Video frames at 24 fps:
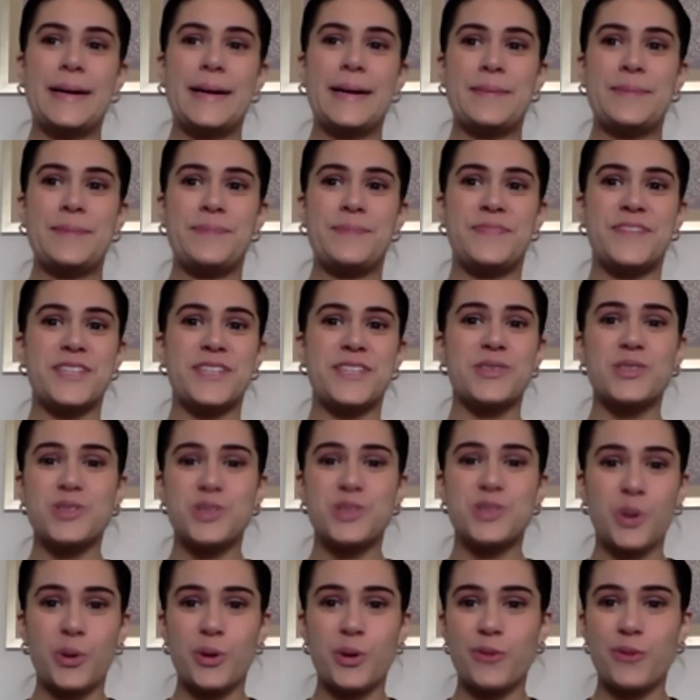This is
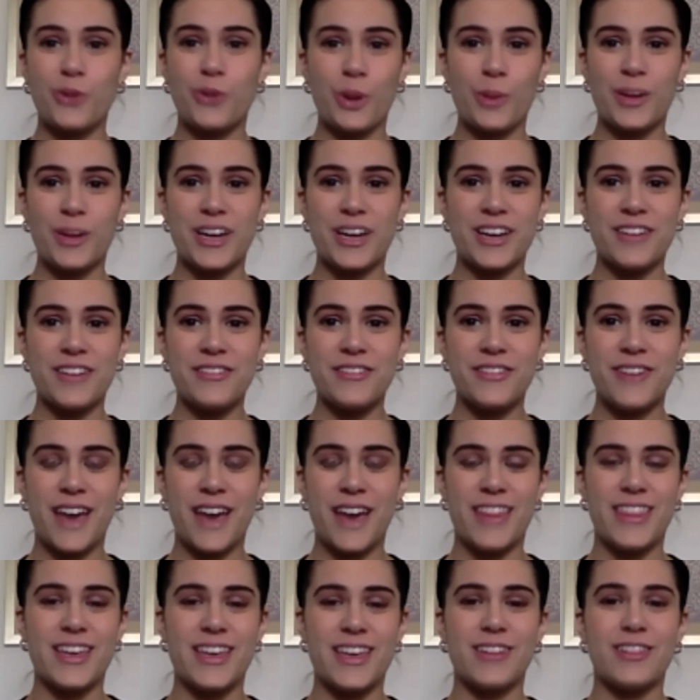so informative. I
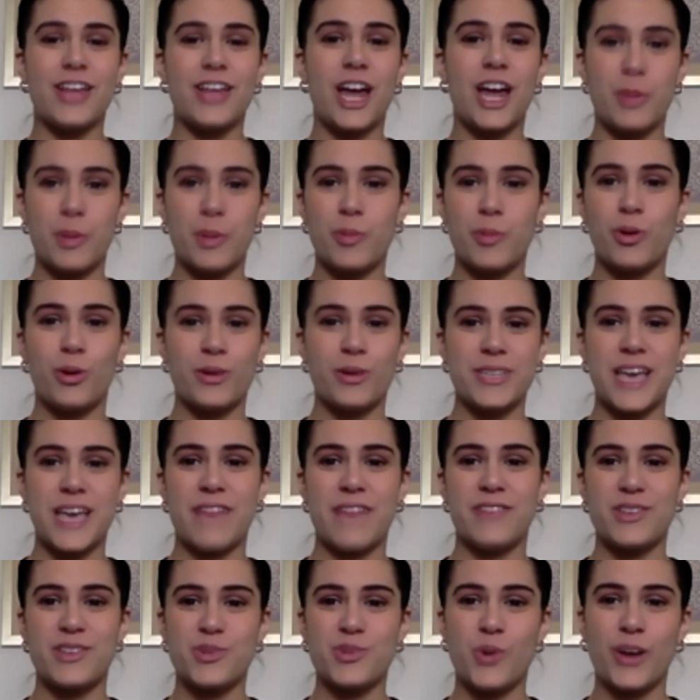think a lot of people always have
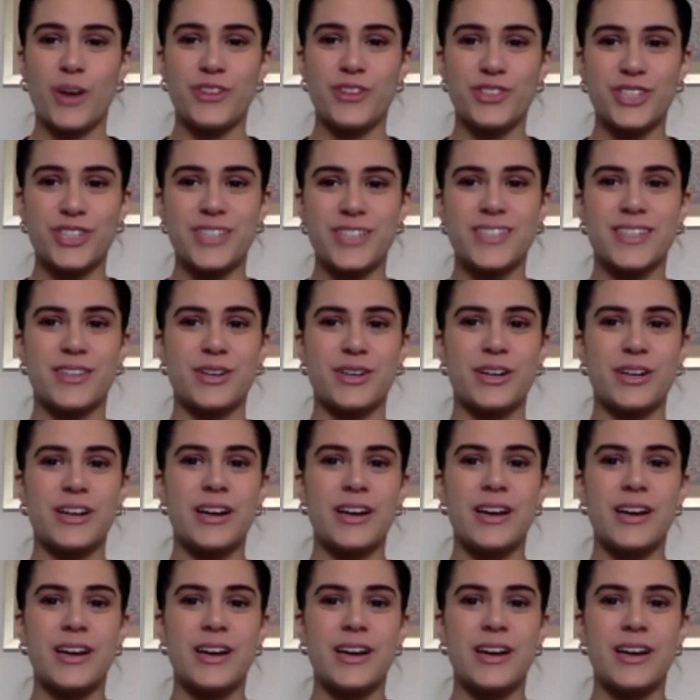these questions and they're